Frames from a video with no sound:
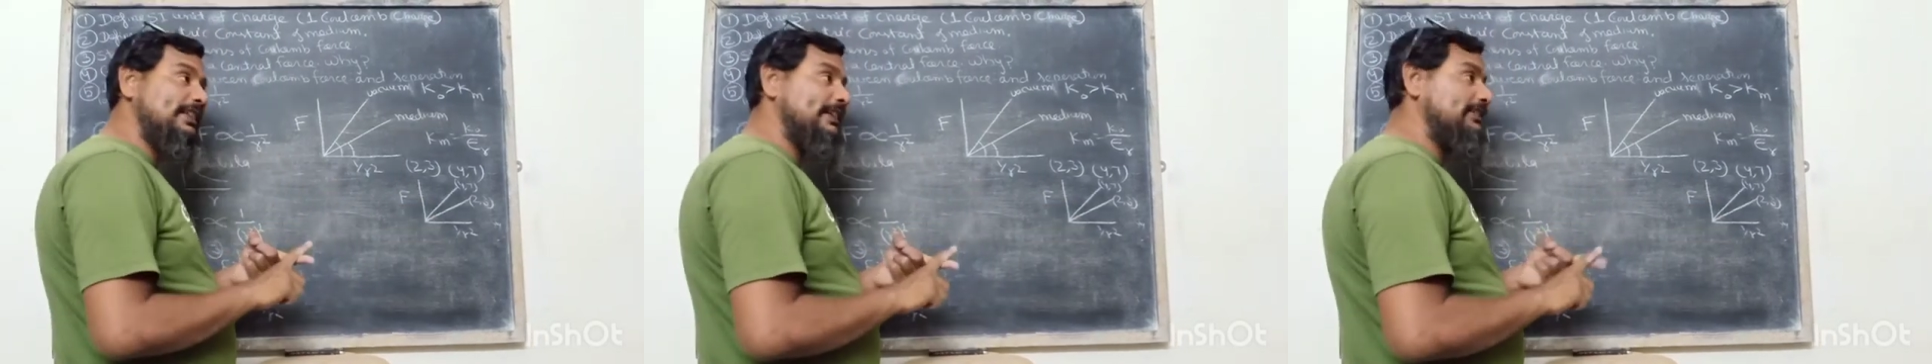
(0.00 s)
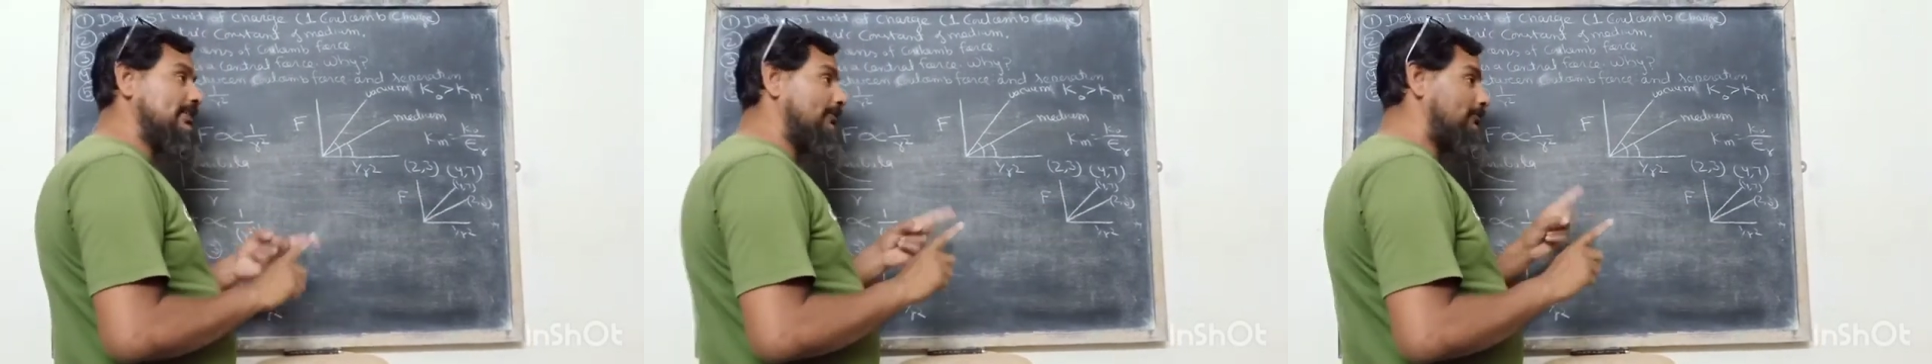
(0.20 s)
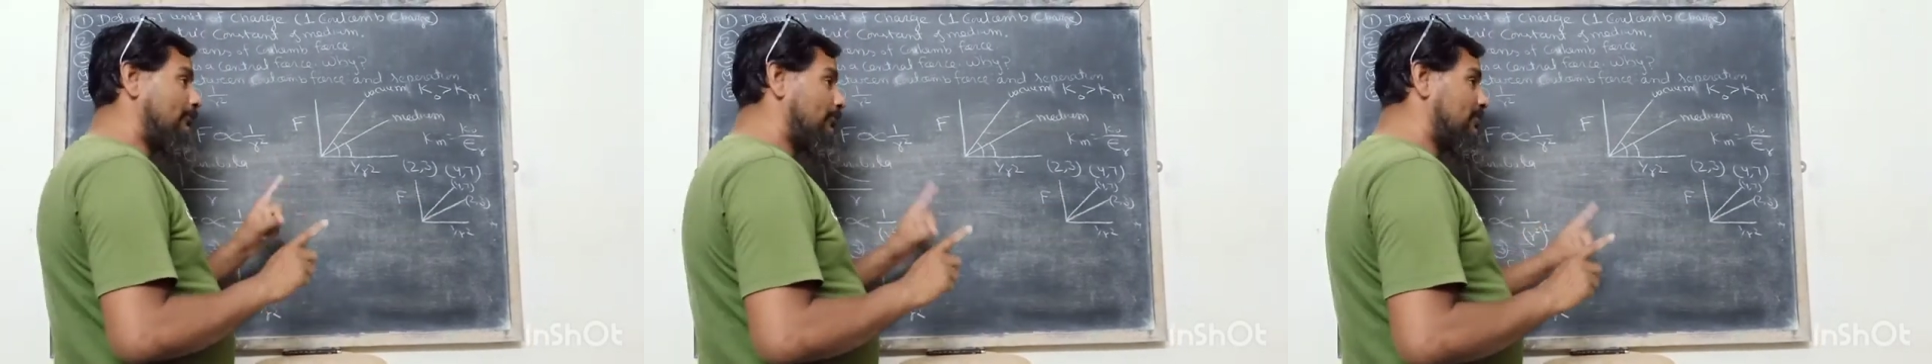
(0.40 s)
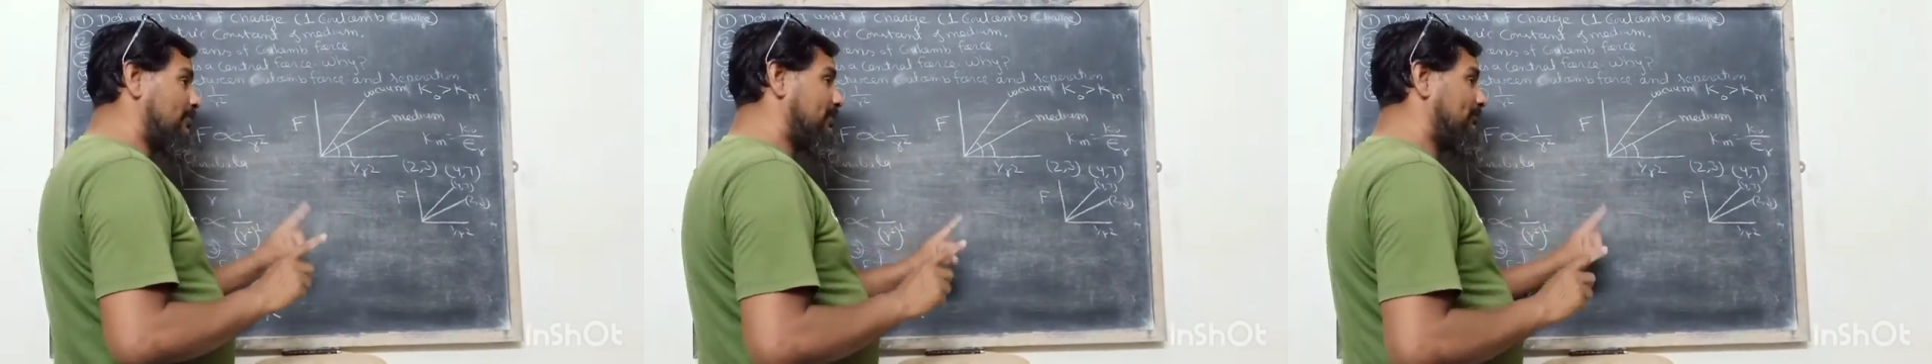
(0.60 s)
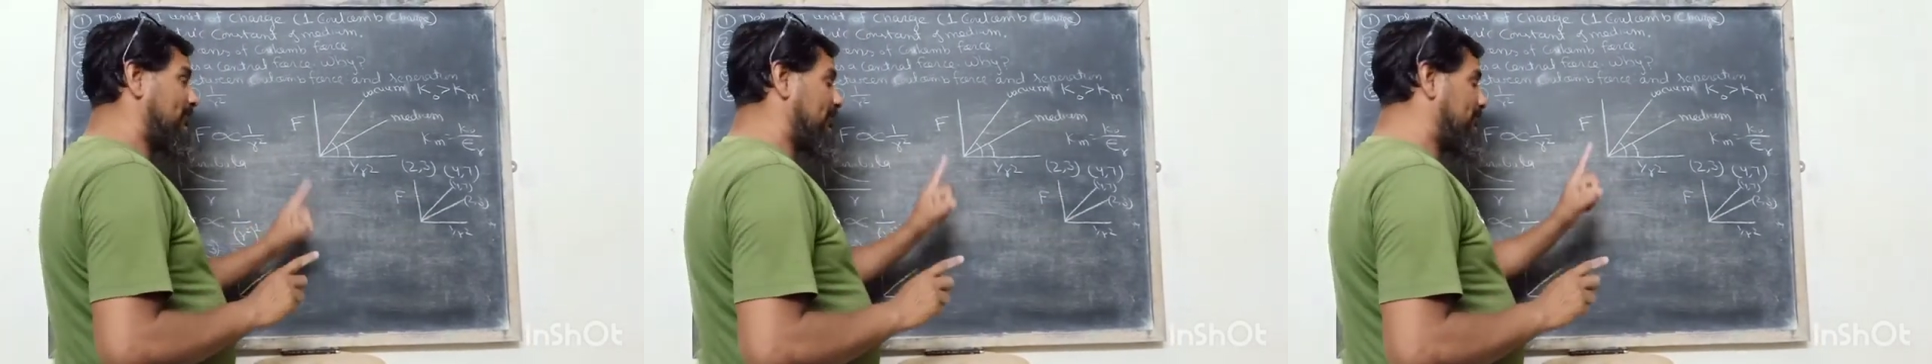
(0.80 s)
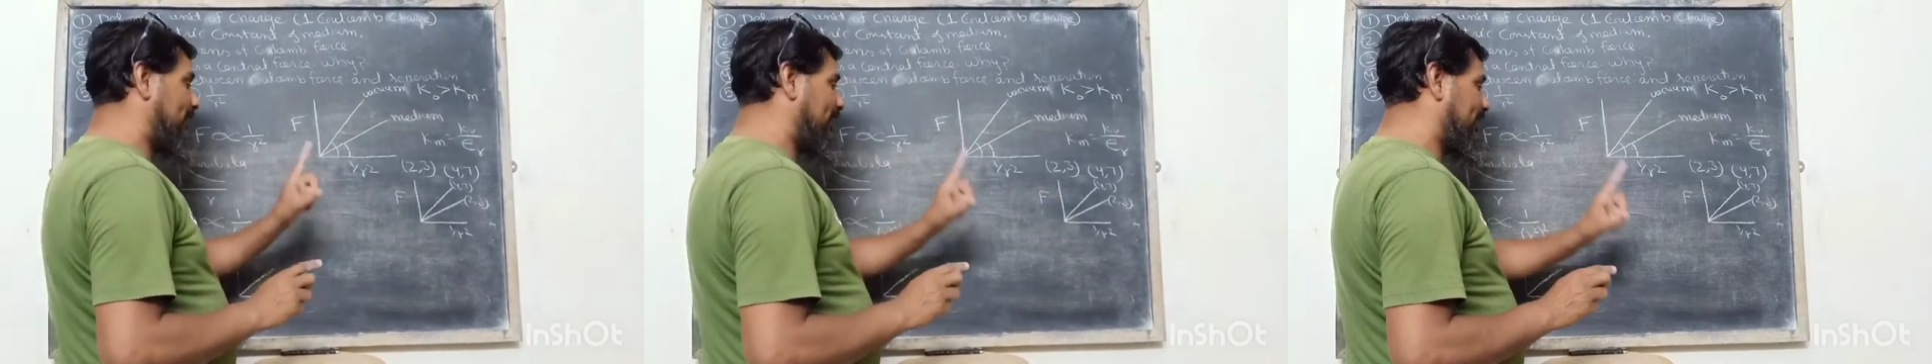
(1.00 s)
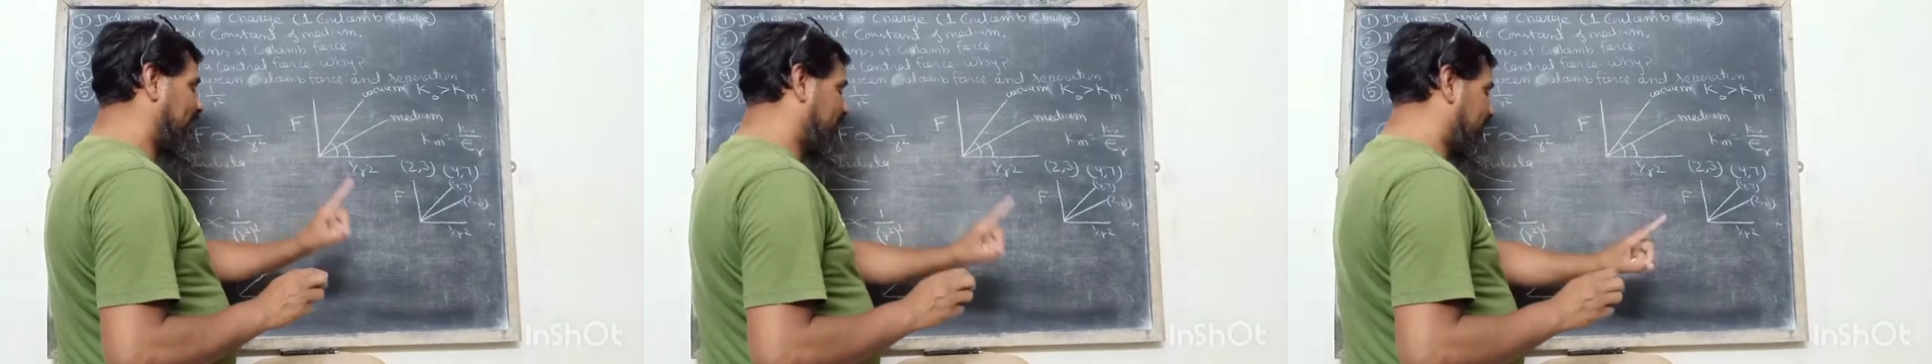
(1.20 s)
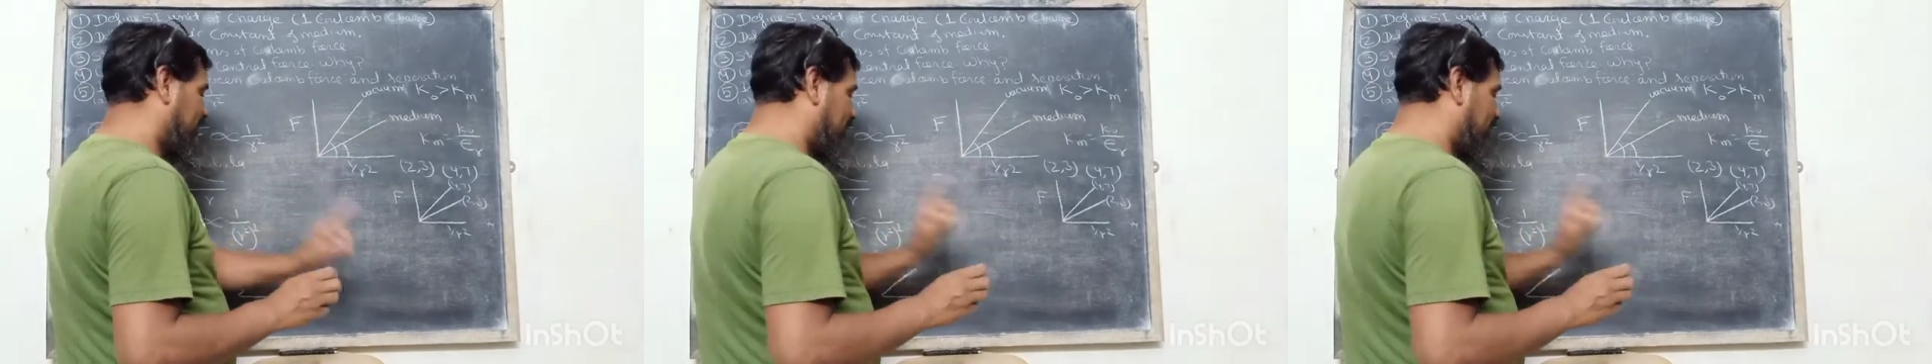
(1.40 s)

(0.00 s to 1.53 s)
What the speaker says: then the force will be